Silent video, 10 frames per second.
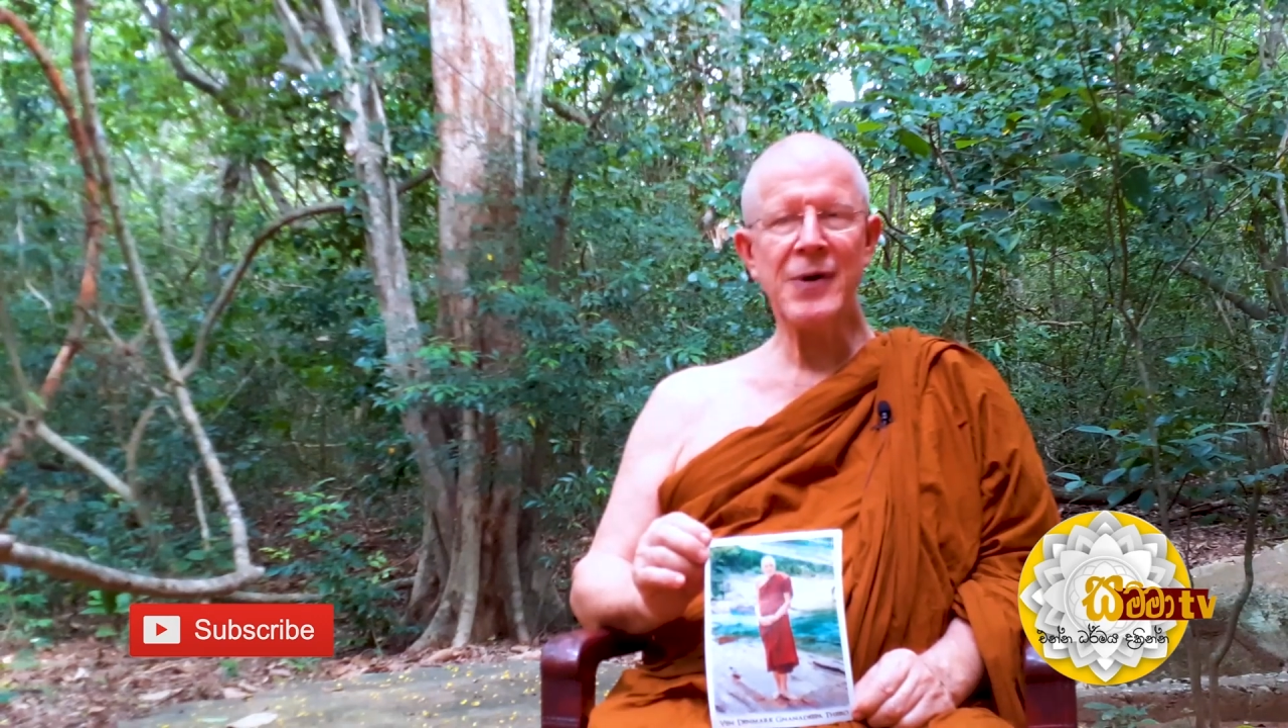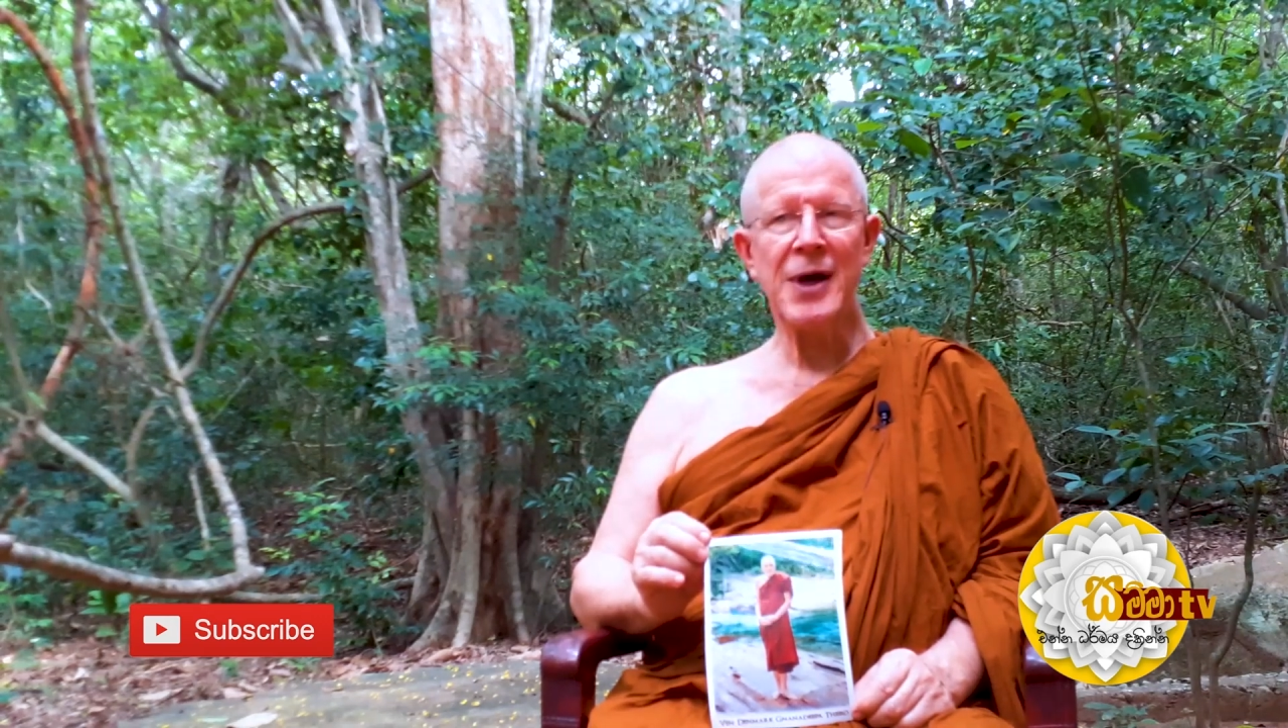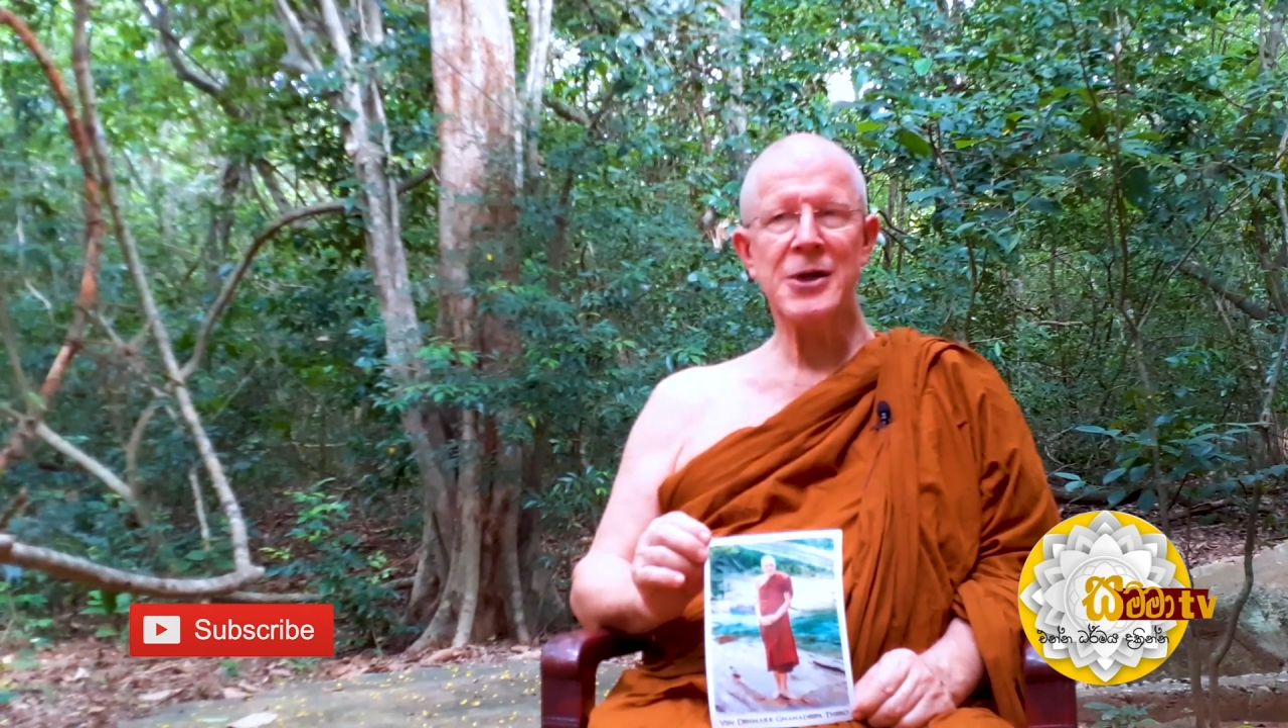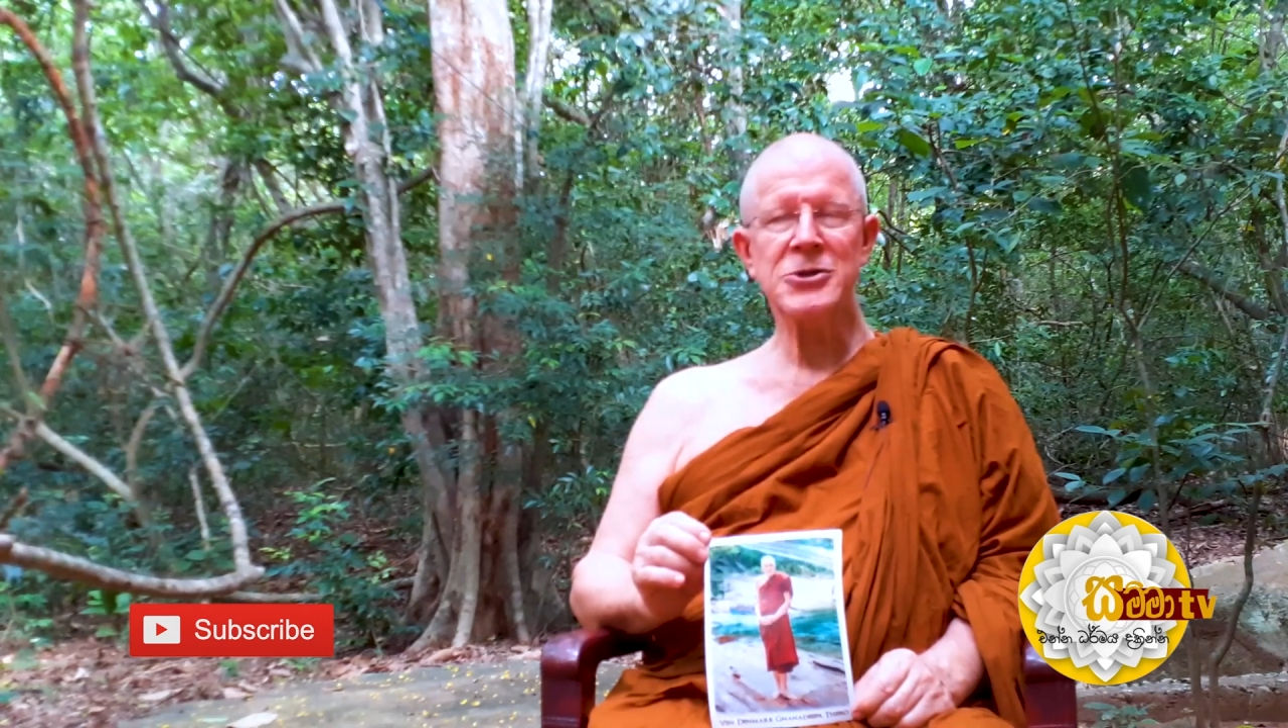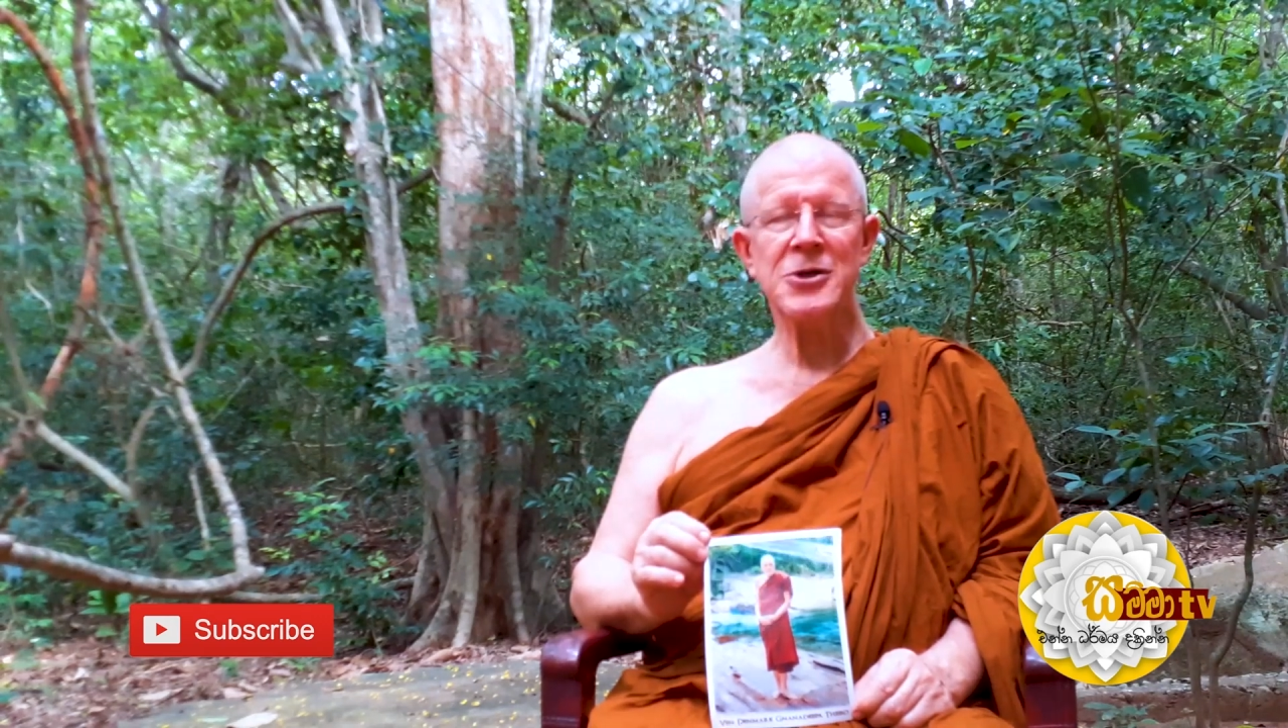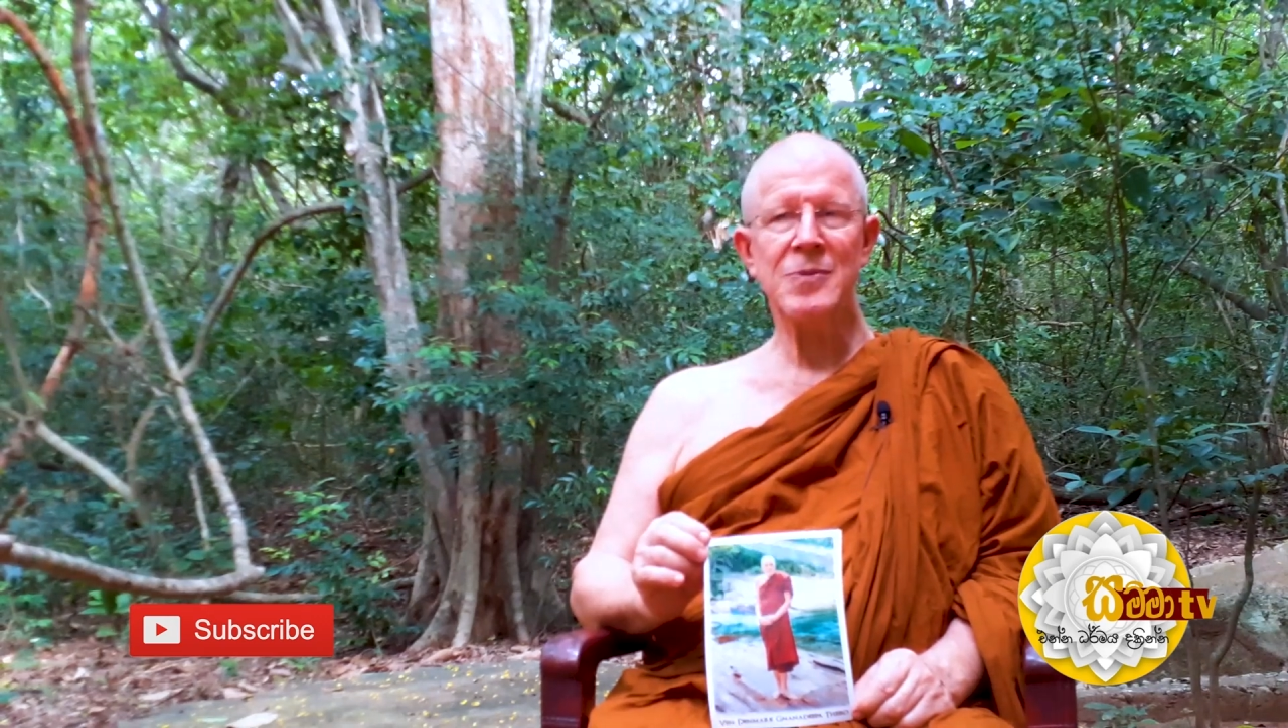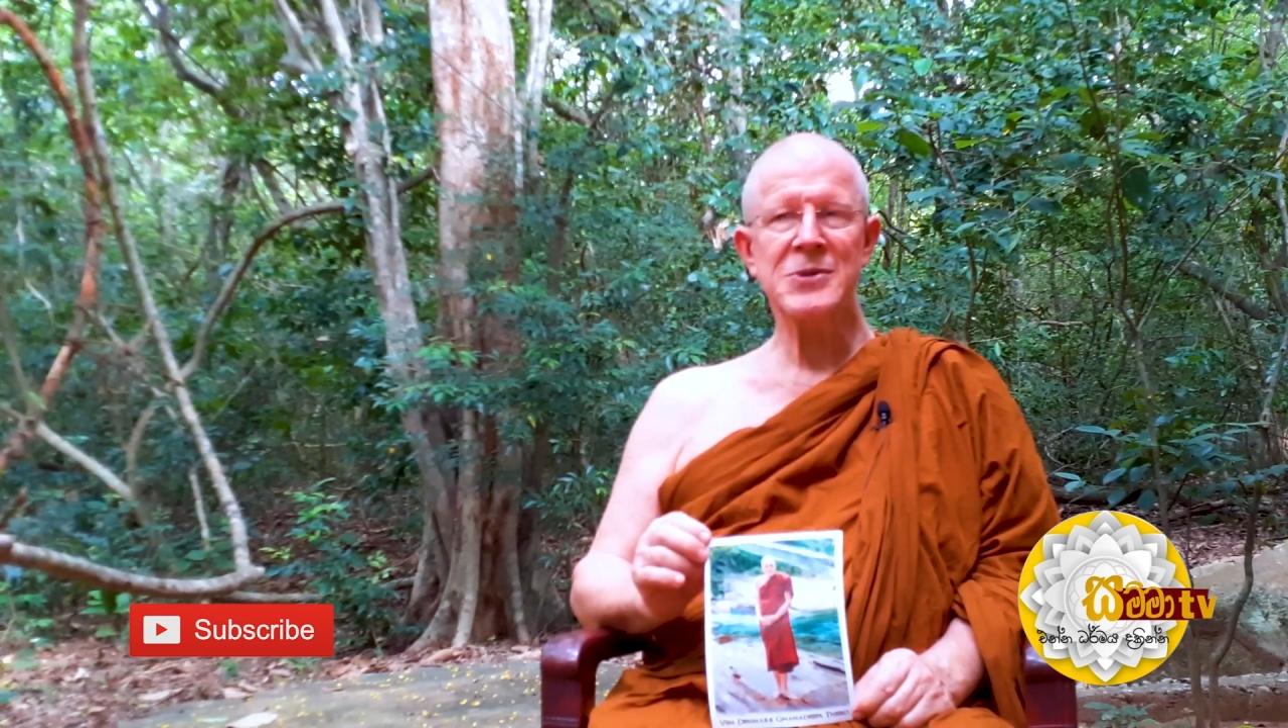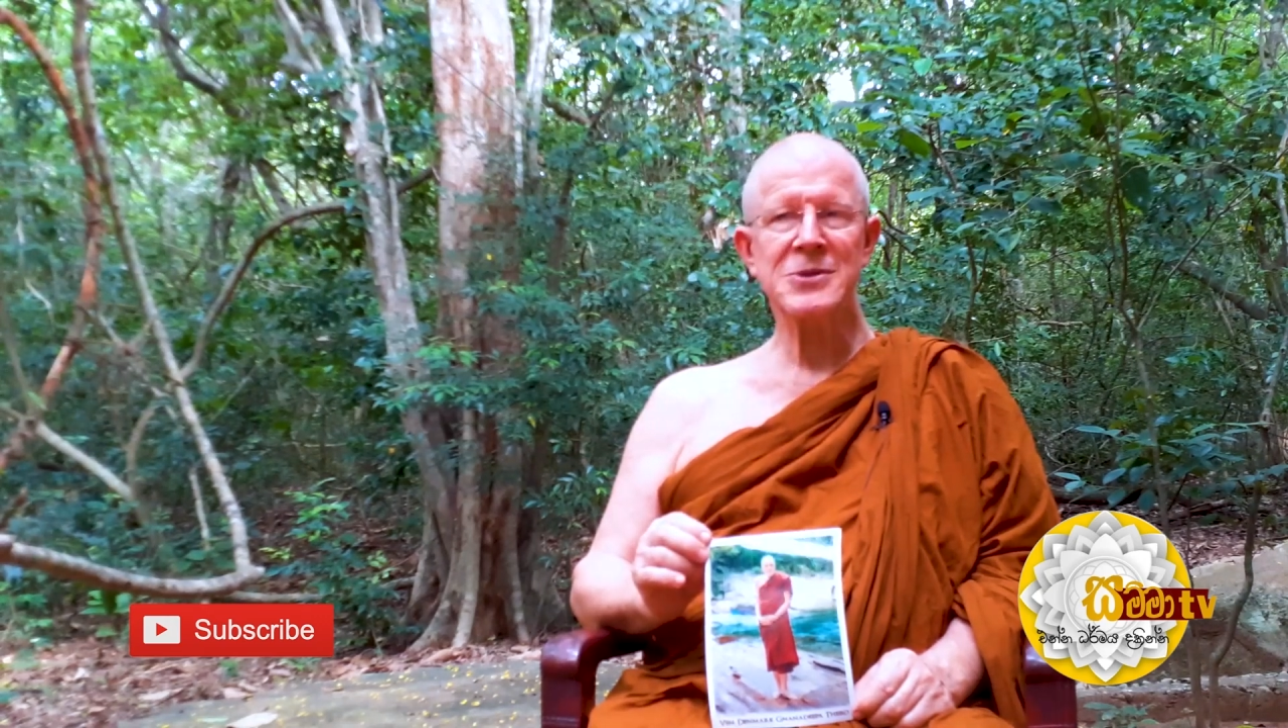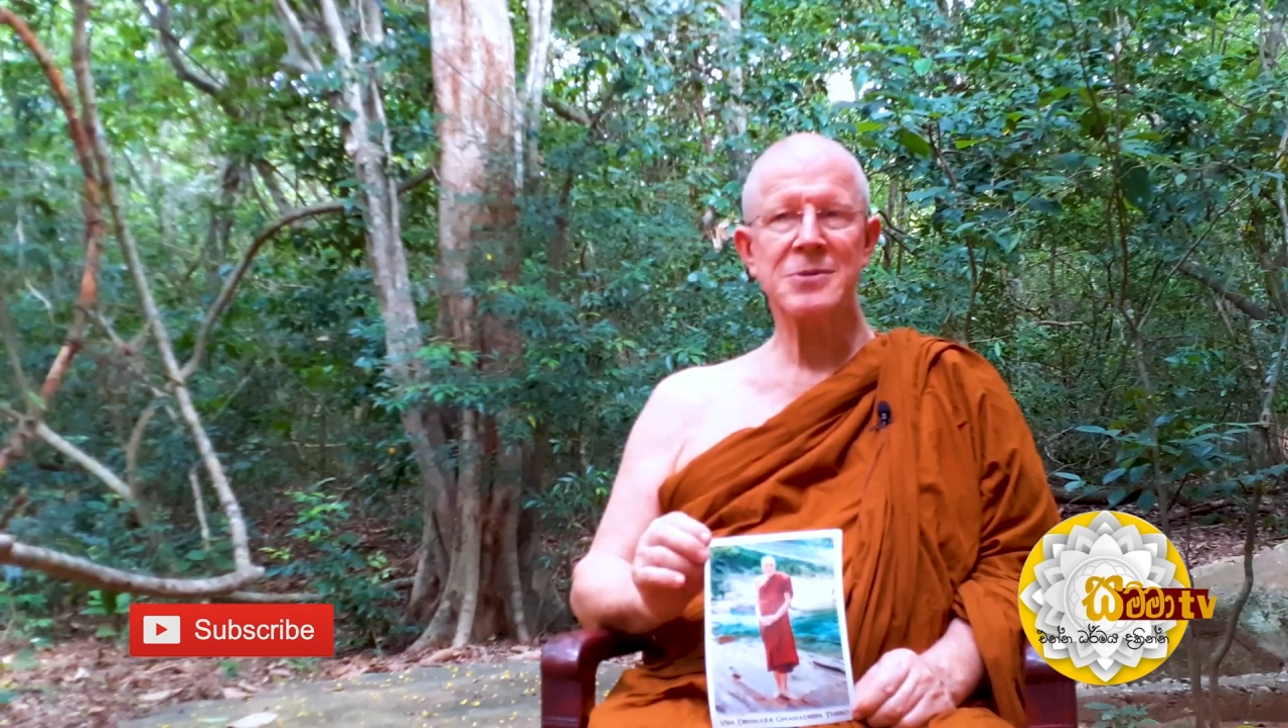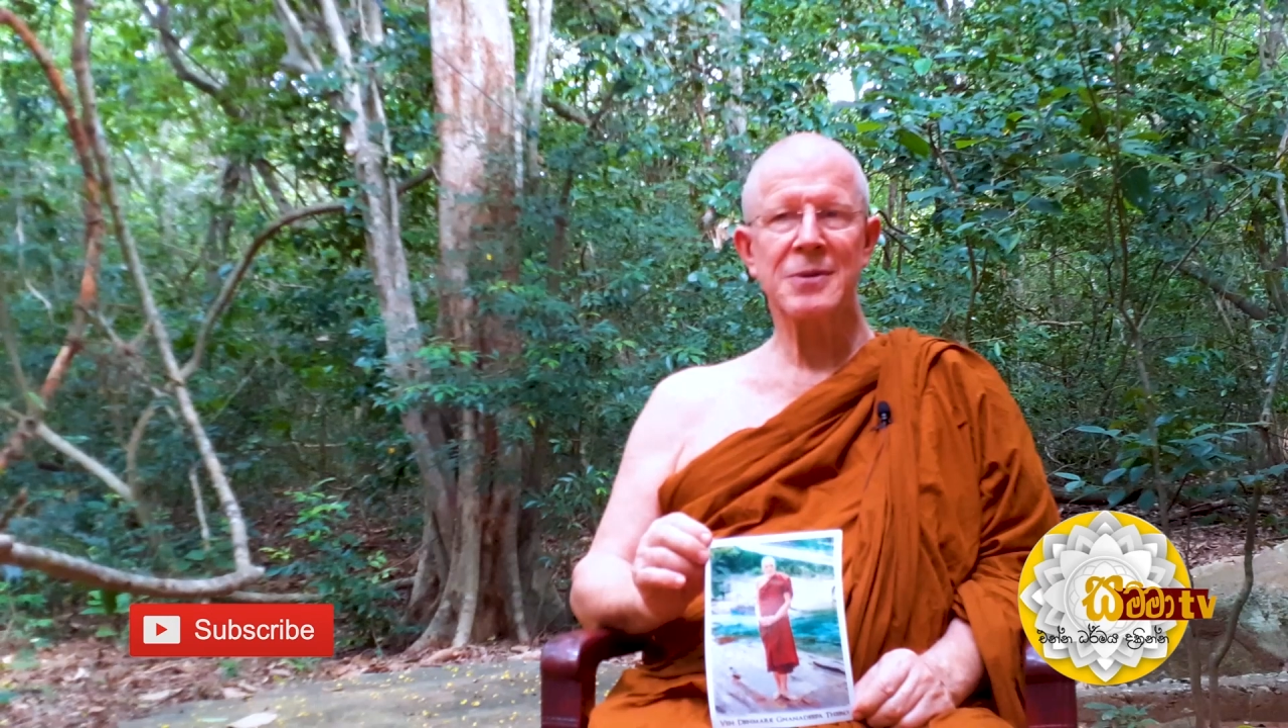
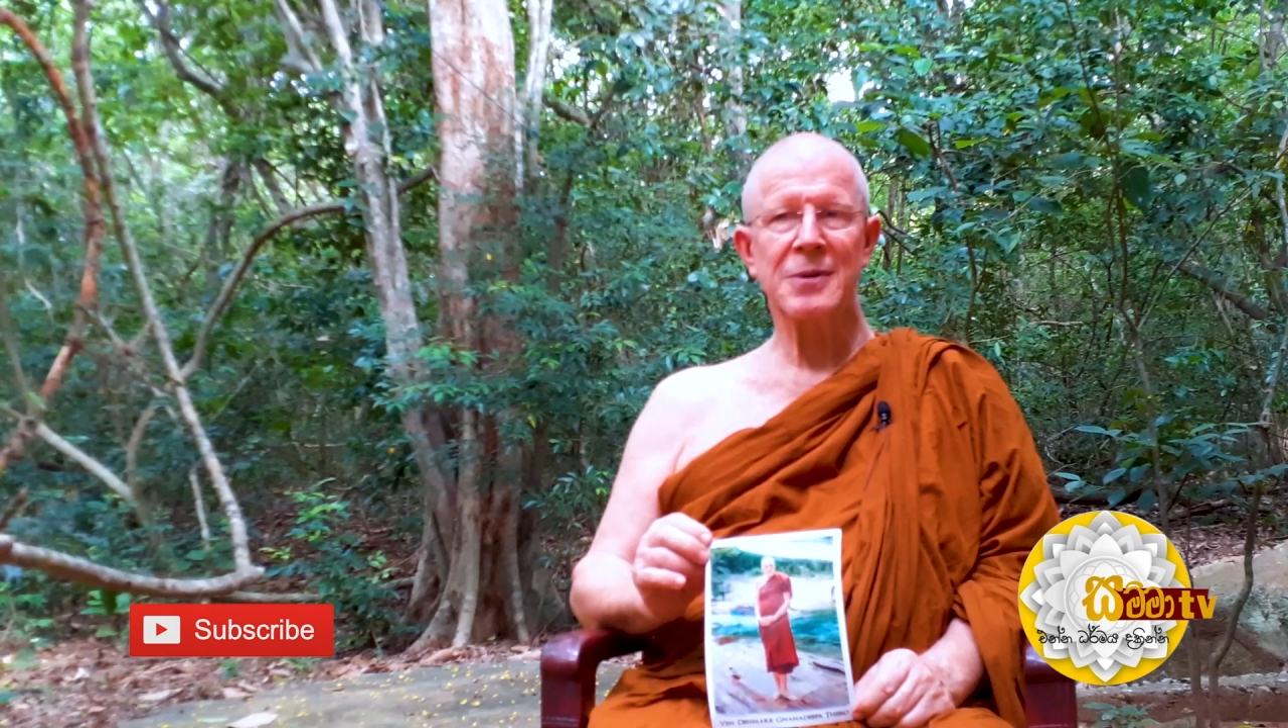hardships,